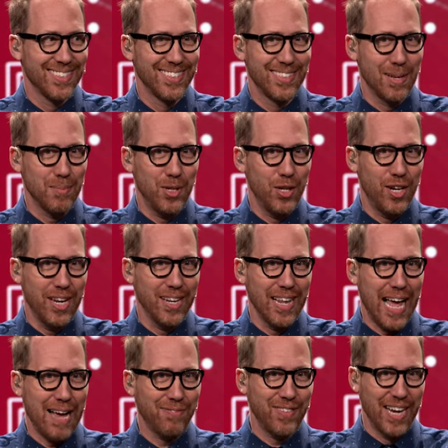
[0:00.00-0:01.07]
Some of you didn't
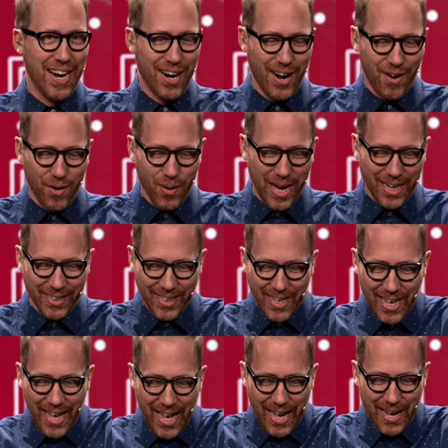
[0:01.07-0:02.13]
laugh there. Oh, well.
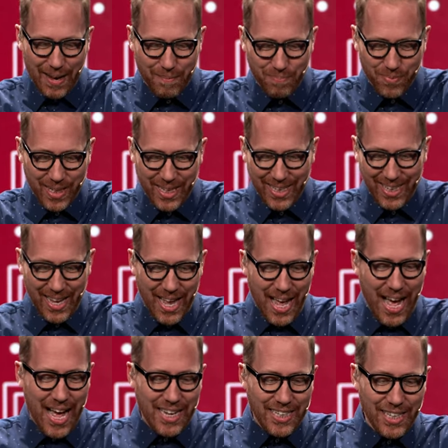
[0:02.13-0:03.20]
Um,
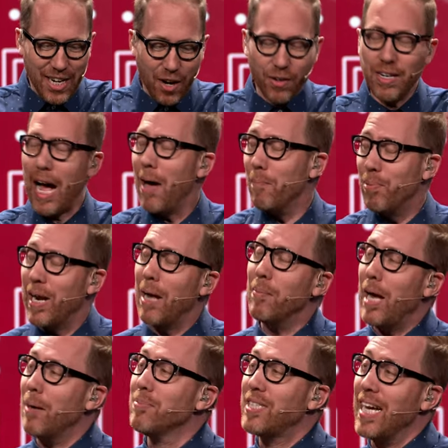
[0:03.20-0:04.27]
uh, you know, uh, but I'm,
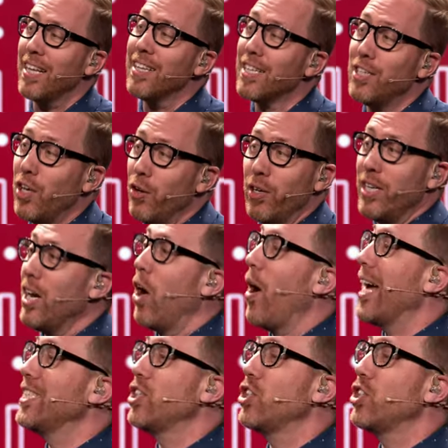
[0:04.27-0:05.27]
I'm telling you, you know, as